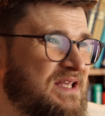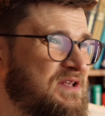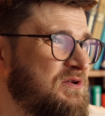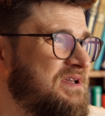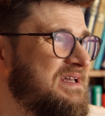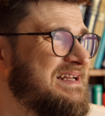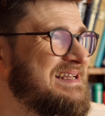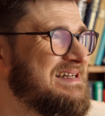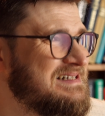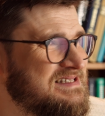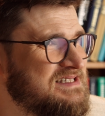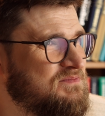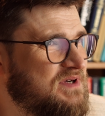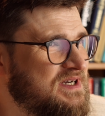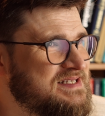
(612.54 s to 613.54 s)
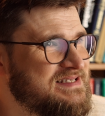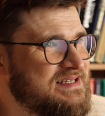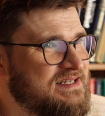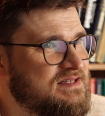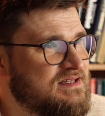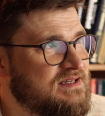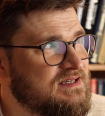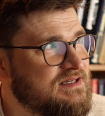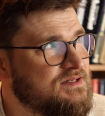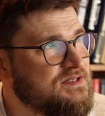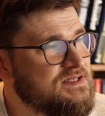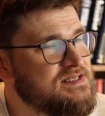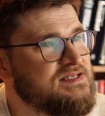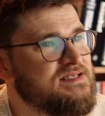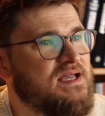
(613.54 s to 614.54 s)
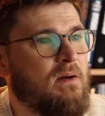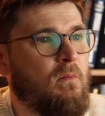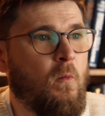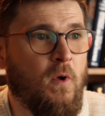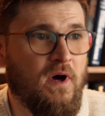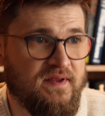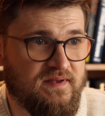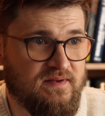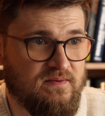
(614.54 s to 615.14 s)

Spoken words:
You can customize it somewhat,